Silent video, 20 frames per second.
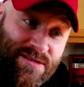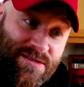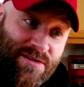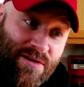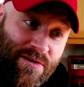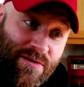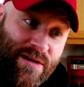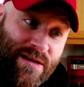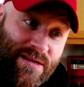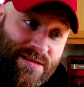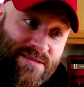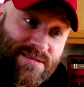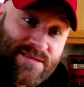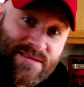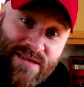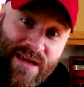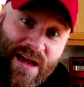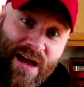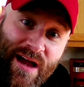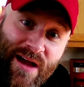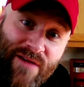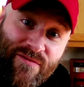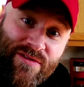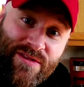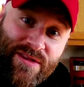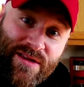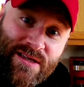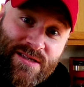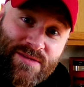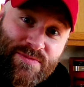So
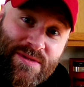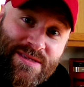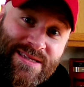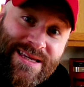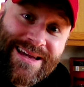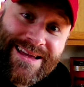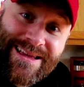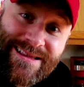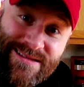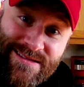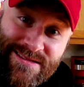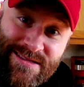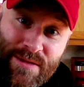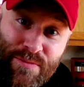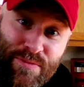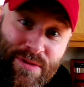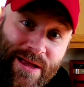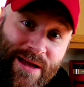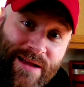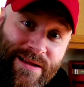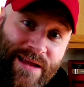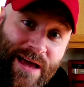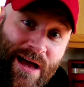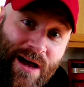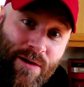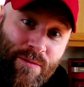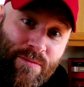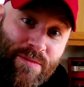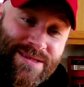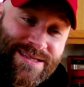everything is meticulously planned
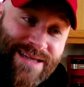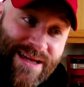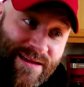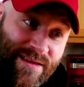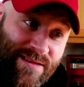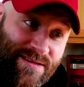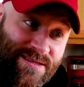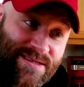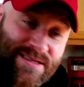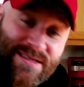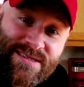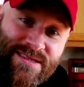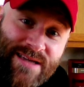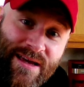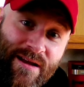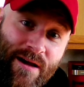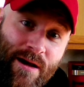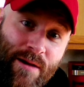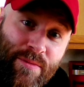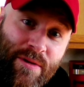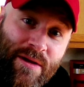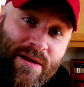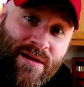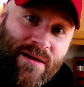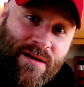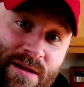out, meticulously set up